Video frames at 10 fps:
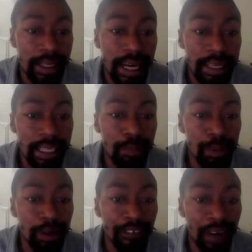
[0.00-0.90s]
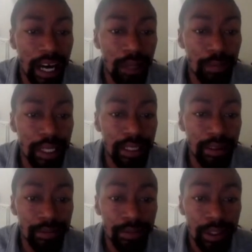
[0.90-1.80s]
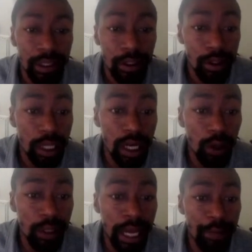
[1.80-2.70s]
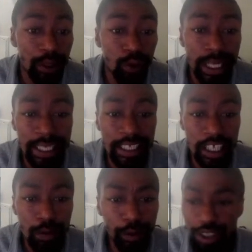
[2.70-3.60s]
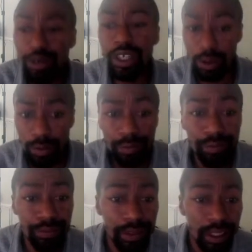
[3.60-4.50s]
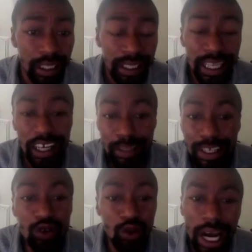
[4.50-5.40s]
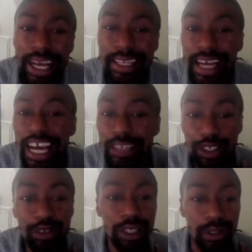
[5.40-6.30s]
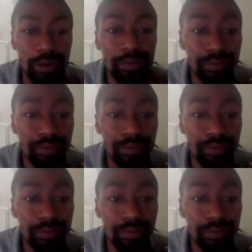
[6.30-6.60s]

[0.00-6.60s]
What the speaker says: I think people that follow me know that I have a great sense of humor. What you do? Now, it can be dry at times, but you do.